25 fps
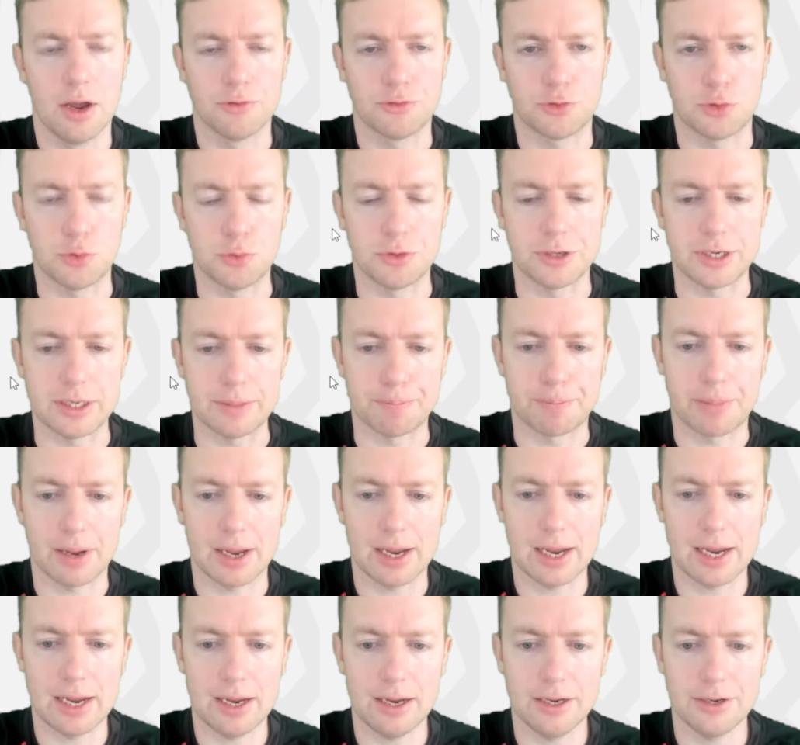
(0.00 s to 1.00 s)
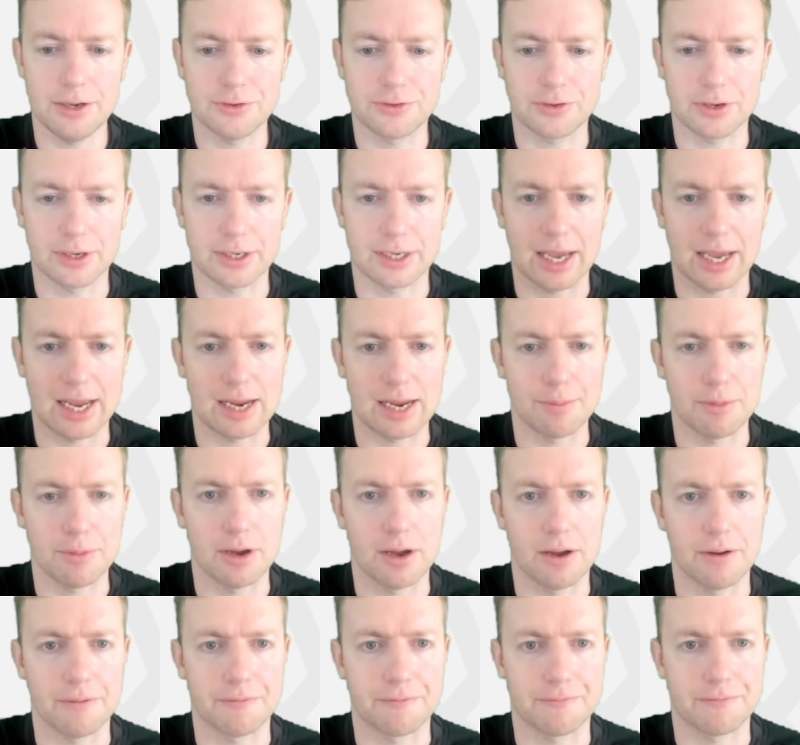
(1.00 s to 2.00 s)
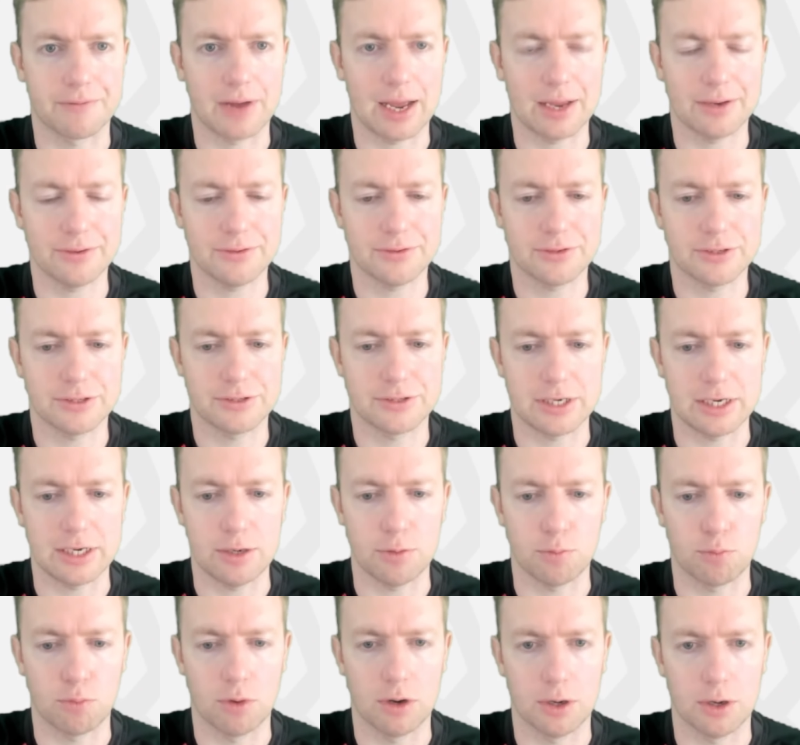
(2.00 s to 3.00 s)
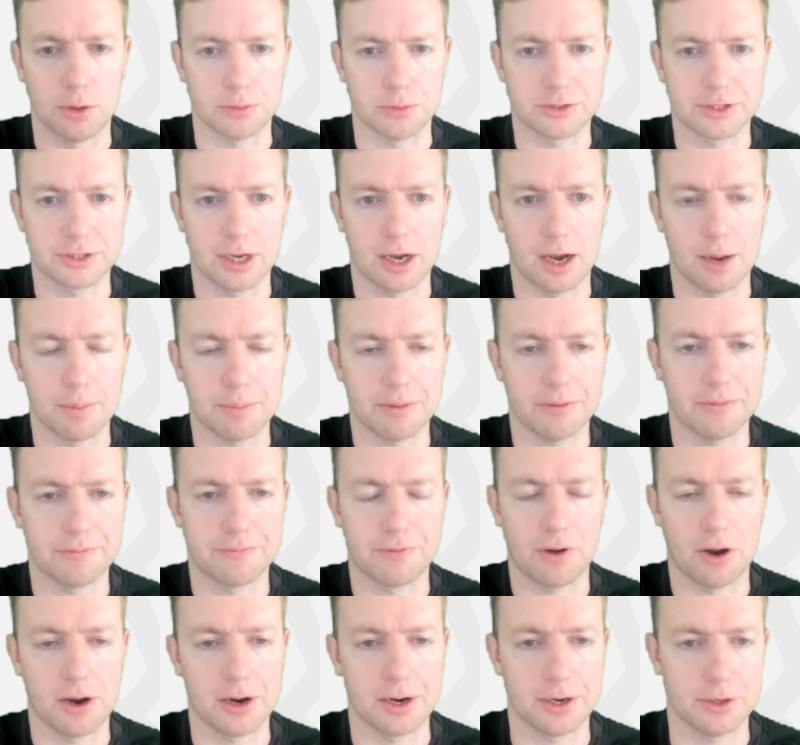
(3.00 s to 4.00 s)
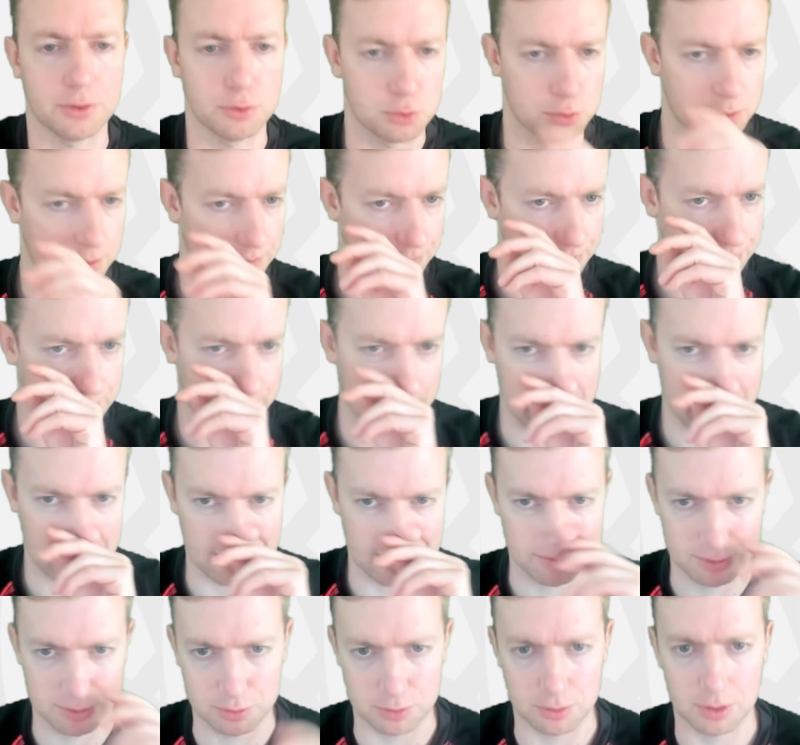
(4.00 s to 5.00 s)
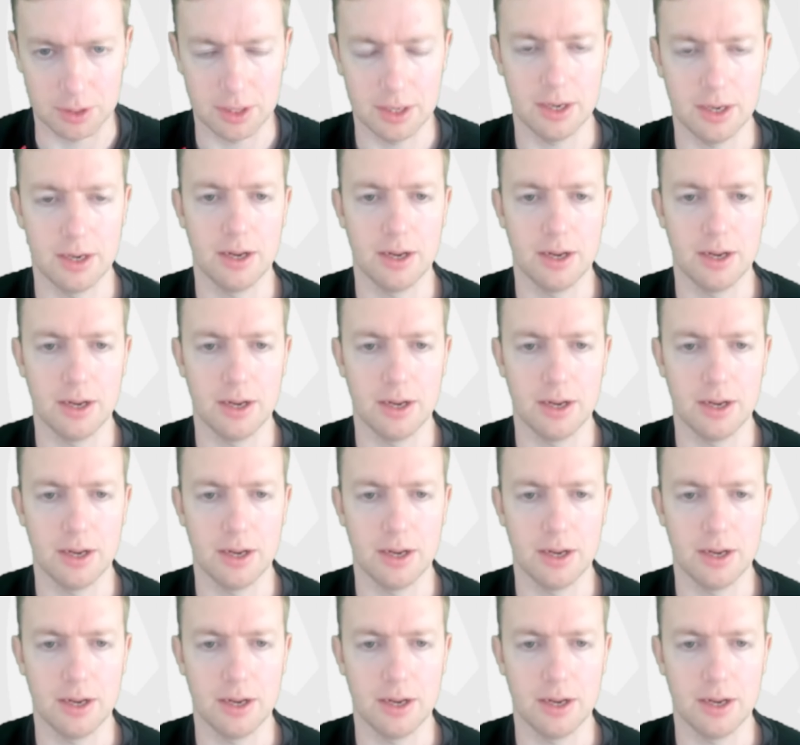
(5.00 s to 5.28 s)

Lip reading: to the Bears Gamer Fantasy World Cup final table.